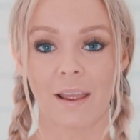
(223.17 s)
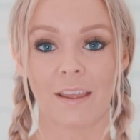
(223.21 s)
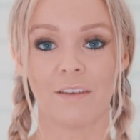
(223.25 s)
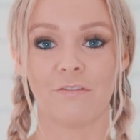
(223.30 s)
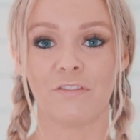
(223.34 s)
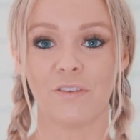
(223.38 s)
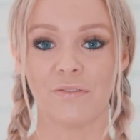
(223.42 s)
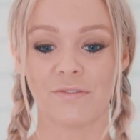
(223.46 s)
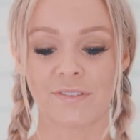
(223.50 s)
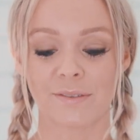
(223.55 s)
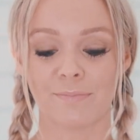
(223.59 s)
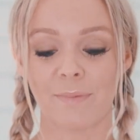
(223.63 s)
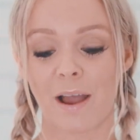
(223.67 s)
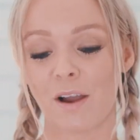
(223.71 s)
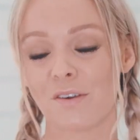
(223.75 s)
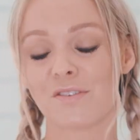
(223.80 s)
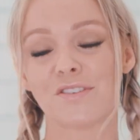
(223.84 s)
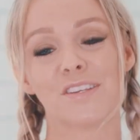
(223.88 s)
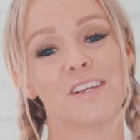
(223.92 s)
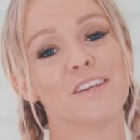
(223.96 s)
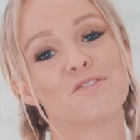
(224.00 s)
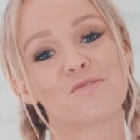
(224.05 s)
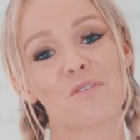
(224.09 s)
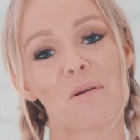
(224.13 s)
If you've smelt
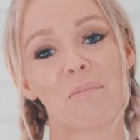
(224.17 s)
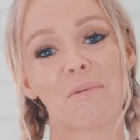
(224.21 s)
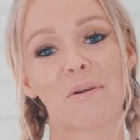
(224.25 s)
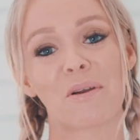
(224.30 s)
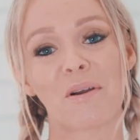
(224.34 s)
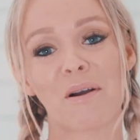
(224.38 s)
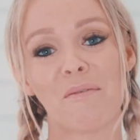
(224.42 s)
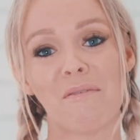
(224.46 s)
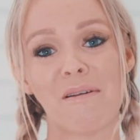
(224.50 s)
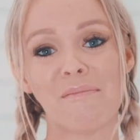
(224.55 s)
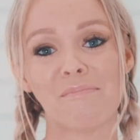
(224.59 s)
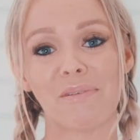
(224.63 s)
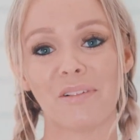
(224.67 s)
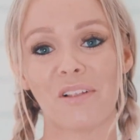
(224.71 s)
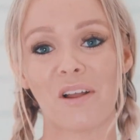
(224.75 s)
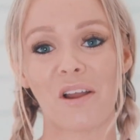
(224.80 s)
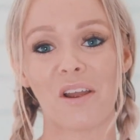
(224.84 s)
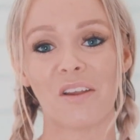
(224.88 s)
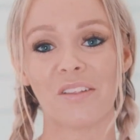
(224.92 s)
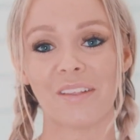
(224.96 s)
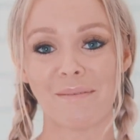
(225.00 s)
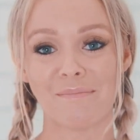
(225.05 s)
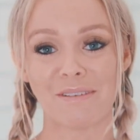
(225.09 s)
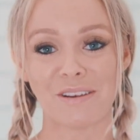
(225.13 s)
it, drop a comment
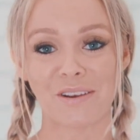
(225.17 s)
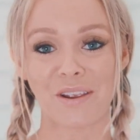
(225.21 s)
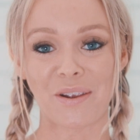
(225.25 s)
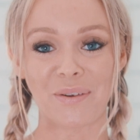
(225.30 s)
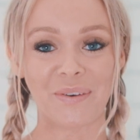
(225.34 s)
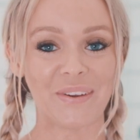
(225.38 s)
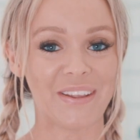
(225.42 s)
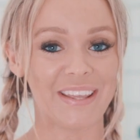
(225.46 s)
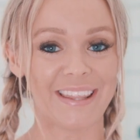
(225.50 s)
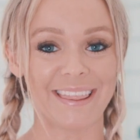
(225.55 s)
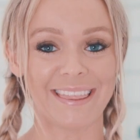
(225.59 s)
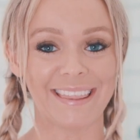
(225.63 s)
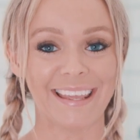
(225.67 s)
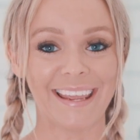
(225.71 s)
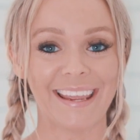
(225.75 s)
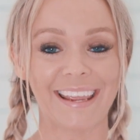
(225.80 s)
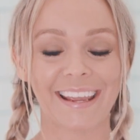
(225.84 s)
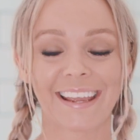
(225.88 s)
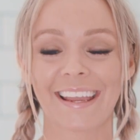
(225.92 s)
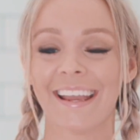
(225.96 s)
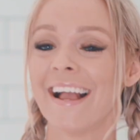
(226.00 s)
below, let me know what you think.